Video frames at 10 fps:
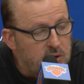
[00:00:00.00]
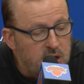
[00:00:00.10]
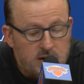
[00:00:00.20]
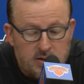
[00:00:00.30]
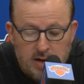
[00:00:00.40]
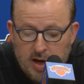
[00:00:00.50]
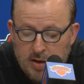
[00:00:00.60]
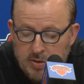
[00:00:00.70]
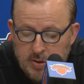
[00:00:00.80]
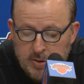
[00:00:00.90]
And
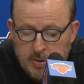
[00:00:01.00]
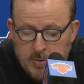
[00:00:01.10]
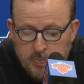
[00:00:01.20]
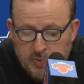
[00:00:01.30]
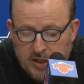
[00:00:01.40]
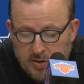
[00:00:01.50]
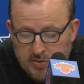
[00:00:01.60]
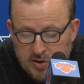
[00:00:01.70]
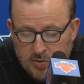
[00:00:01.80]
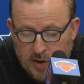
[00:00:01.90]
you know,
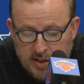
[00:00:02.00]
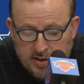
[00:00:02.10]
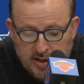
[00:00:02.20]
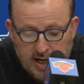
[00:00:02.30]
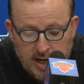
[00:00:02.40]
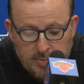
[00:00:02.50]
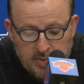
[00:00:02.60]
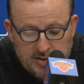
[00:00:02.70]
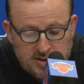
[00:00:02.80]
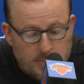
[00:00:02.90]
it's a credit to them.
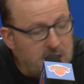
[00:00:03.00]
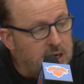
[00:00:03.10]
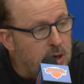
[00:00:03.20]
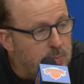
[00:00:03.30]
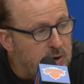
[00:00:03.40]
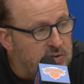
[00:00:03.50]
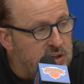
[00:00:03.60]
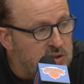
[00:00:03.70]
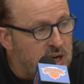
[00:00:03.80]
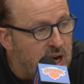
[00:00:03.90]
That's the makeup of
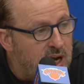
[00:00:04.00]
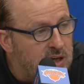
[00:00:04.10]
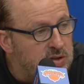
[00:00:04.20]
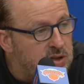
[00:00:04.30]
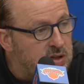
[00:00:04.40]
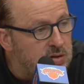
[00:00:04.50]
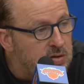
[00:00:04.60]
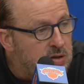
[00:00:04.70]
these guys, and